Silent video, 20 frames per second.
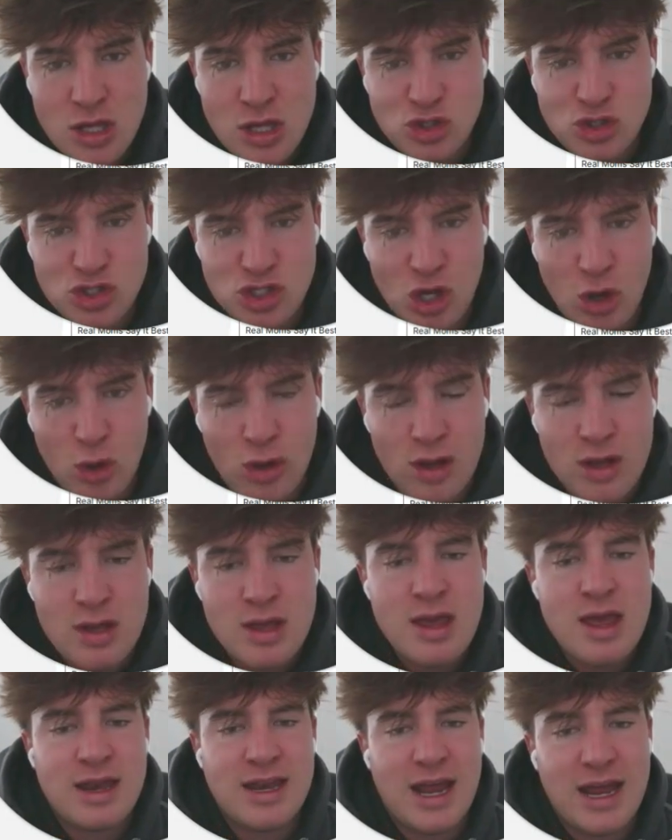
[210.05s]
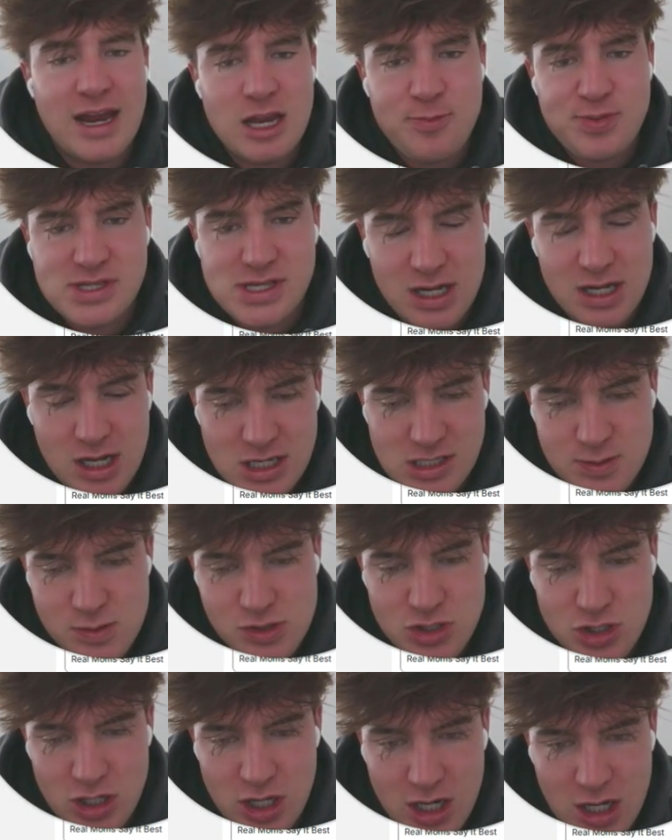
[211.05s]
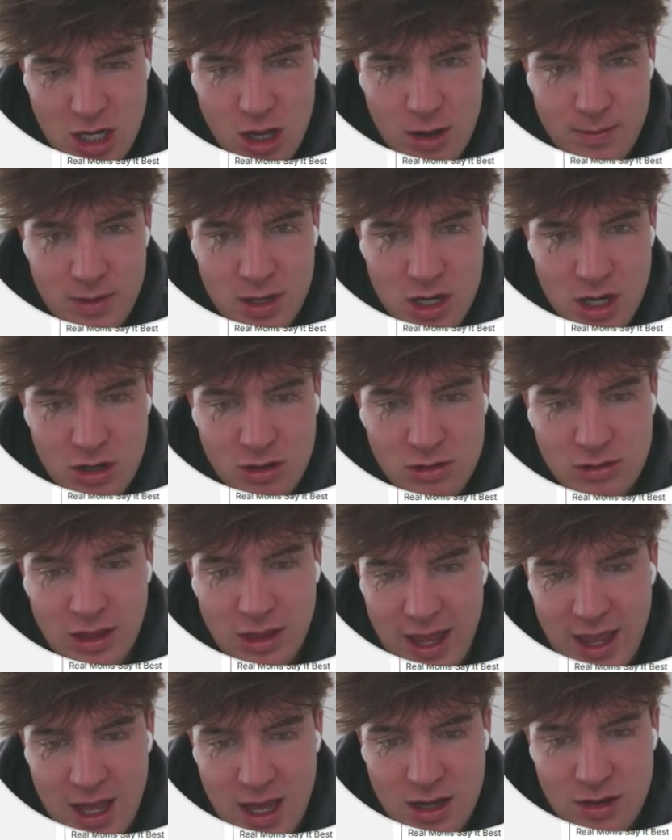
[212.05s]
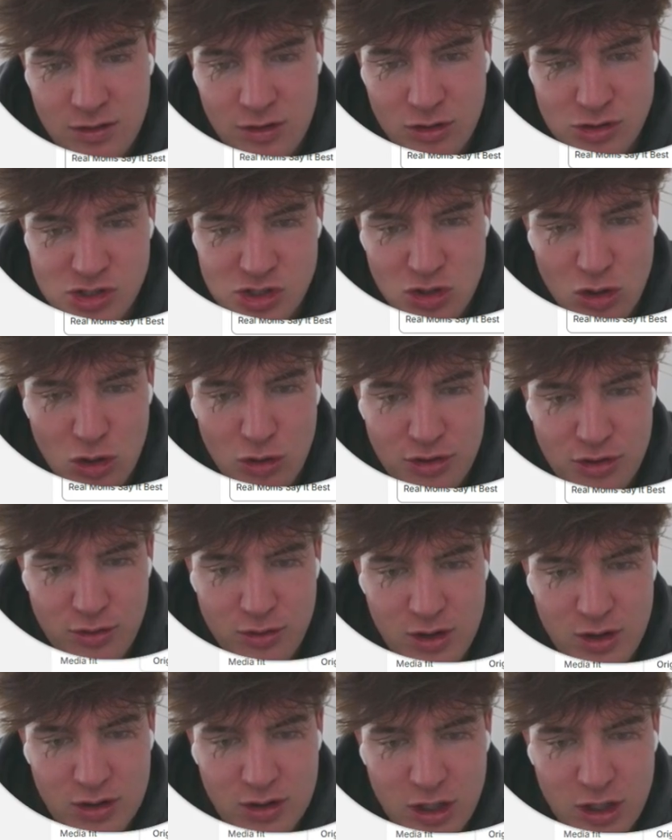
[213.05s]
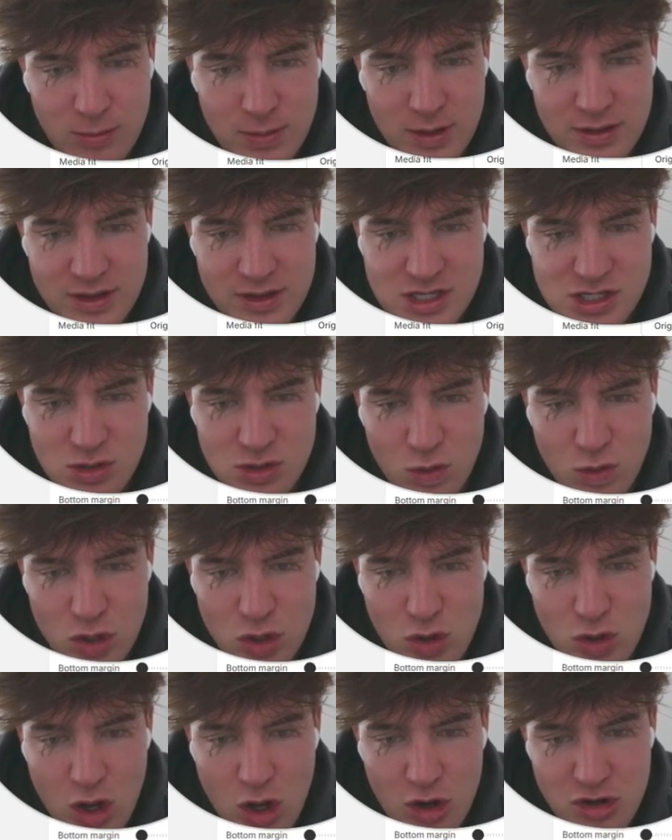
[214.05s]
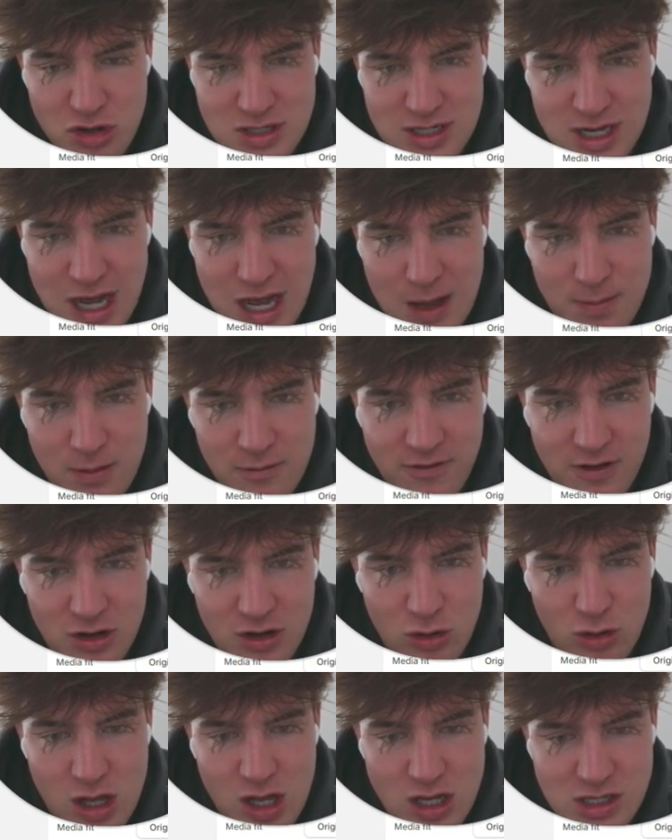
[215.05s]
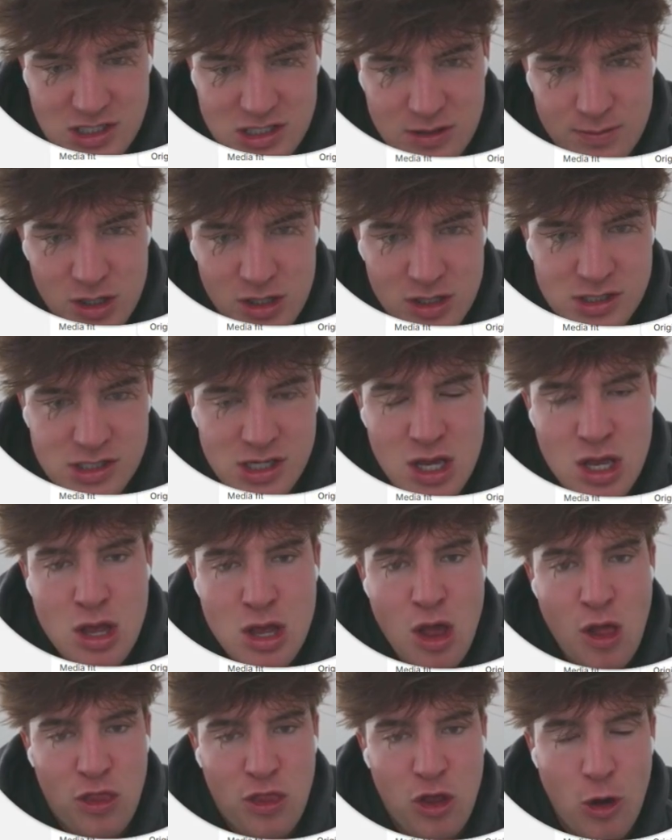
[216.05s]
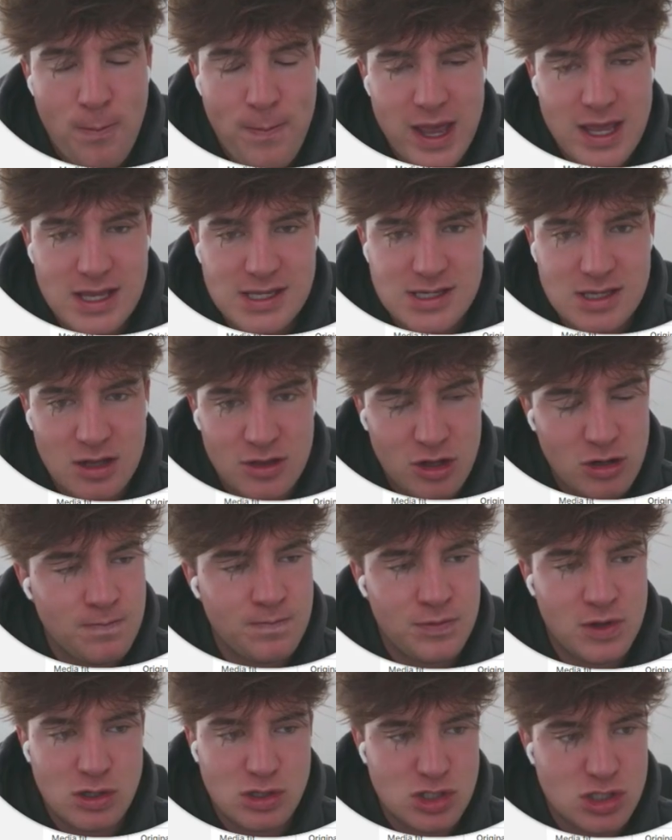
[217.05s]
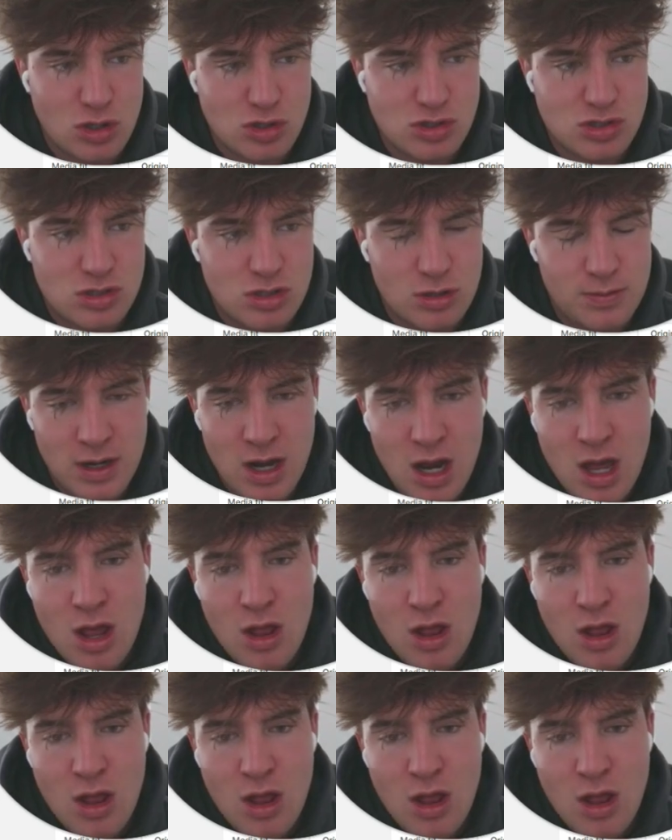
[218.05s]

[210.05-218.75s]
So 90% of customers are going to come in here, land, they'll scroll through here a little bit. These are what you call your top of funnel customers. They'll basically, they're so stupid.